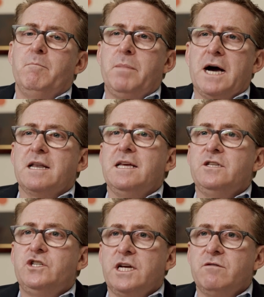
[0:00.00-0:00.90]
But
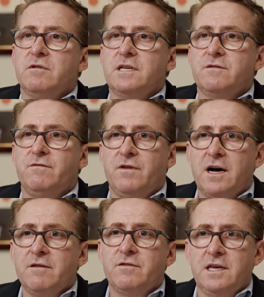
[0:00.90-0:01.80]
in general, there's
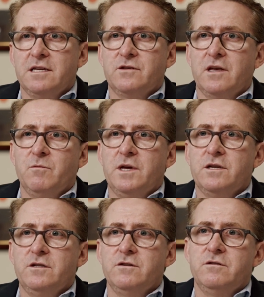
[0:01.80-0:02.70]
5 things that we
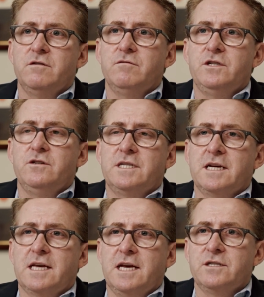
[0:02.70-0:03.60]
can do that reduce
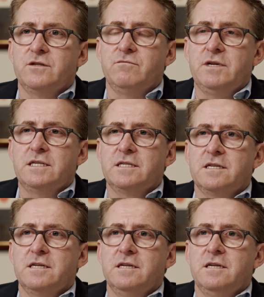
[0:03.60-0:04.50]
our cancer
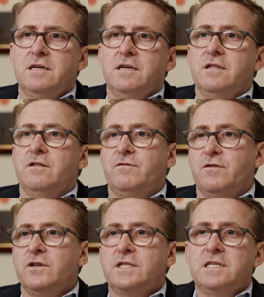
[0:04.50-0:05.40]
risk. The
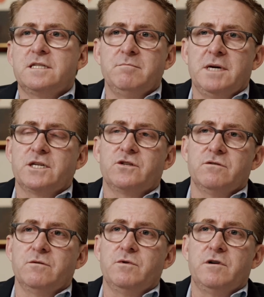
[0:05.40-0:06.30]
first is to make sure
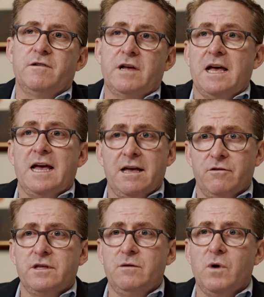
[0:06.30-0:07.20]
that we're a
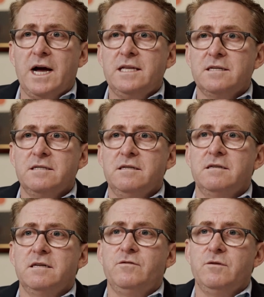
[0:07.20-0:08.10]
healthy weight,
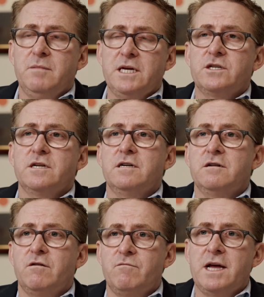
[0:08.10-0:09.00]
and if you measure
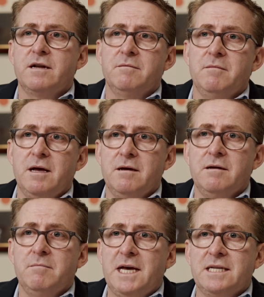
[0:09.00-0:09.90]
around
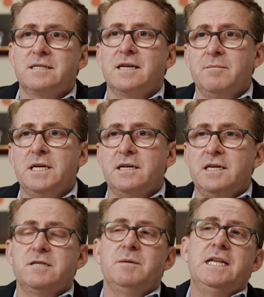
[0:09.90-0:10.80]
a man's tummy, it
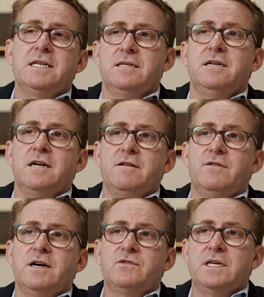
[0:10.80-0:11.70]
needs to be less than
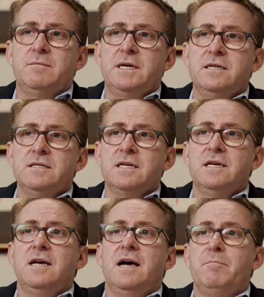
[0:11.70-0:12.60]
95 centimetres.
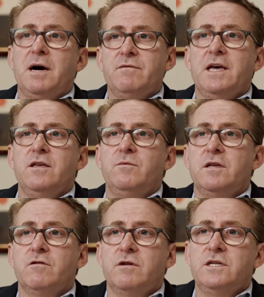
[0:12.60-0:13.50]
Above that, you
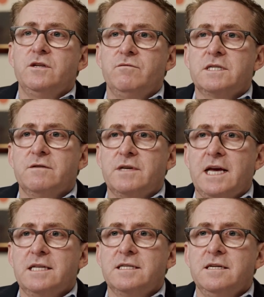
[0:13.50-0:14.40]
increase your risk of
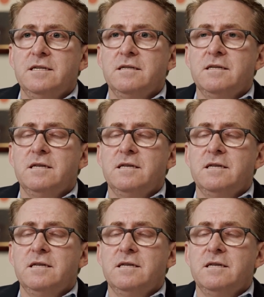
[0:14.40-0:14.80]
cancer.